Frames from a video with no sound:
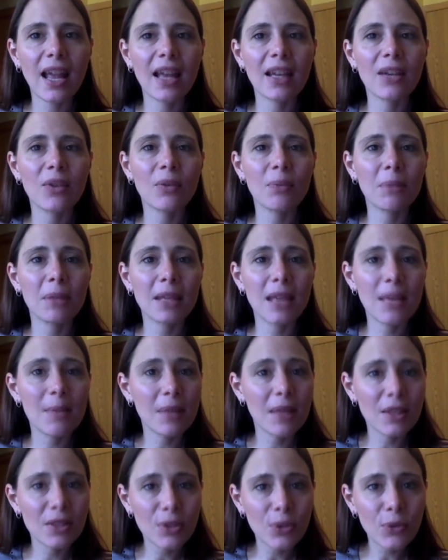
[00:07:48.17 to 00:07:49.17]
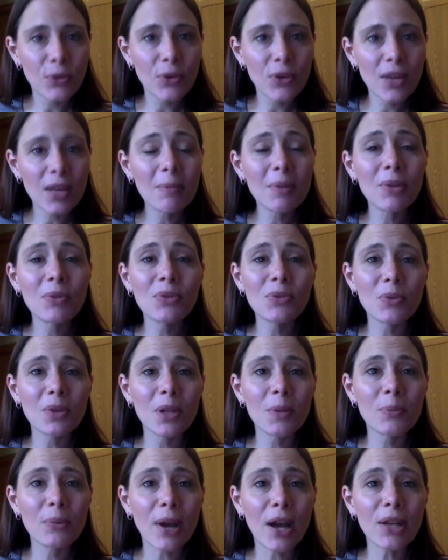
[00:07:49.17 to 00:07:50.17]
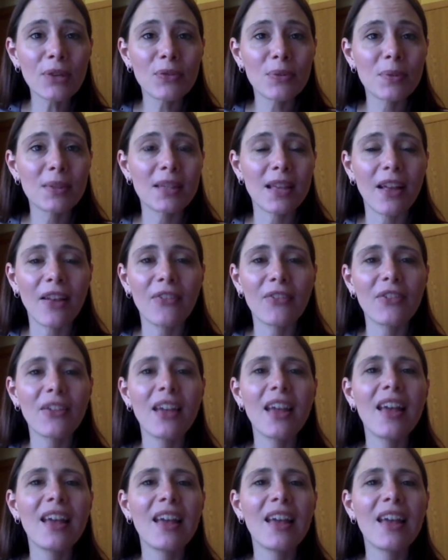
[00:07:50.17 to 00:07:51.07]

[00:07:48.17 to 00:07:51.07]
and it became easier for him, he was really proud of himself.